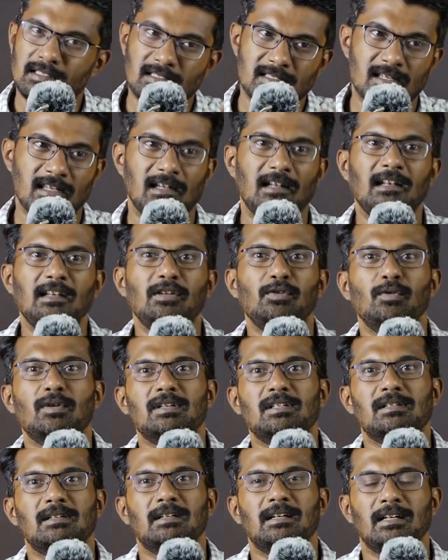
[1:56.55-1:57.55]
Still,
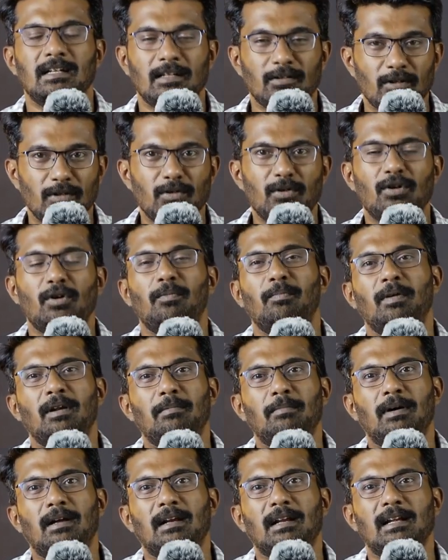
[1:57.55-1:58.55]

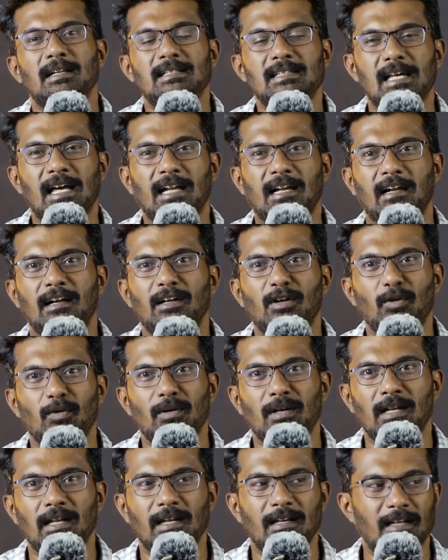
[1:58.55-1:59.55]
European markets are red
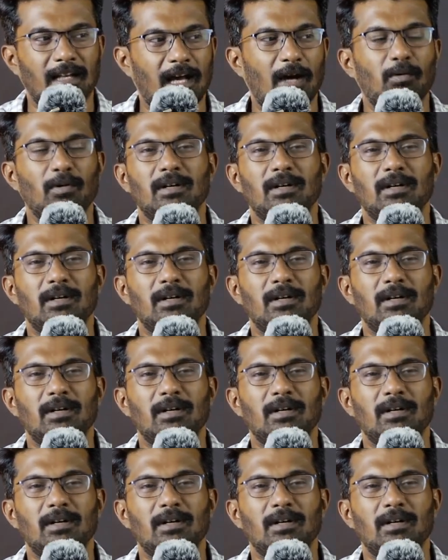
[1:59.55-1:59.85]
only. Now